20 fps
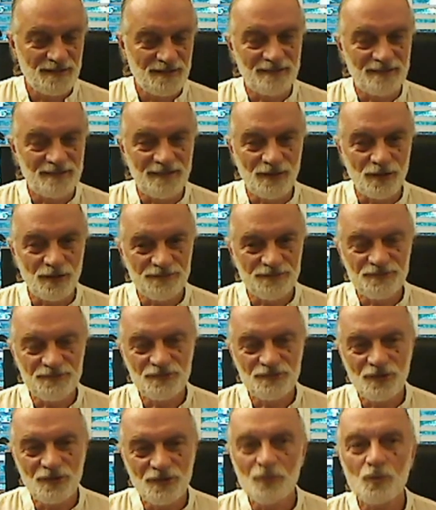they
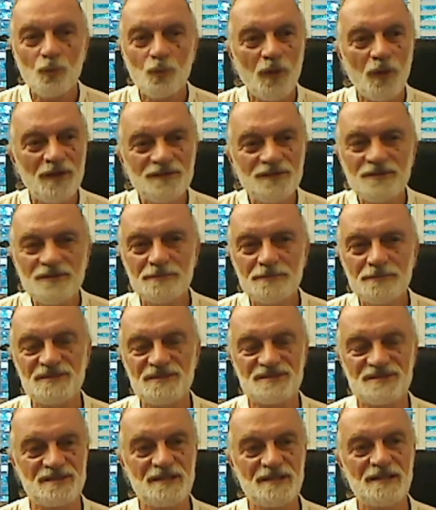often don't want to be
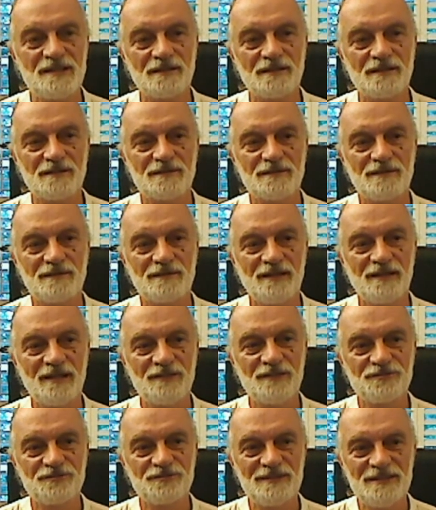seen. They
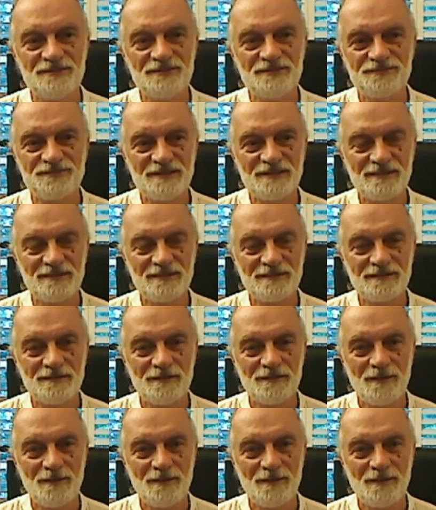have lived in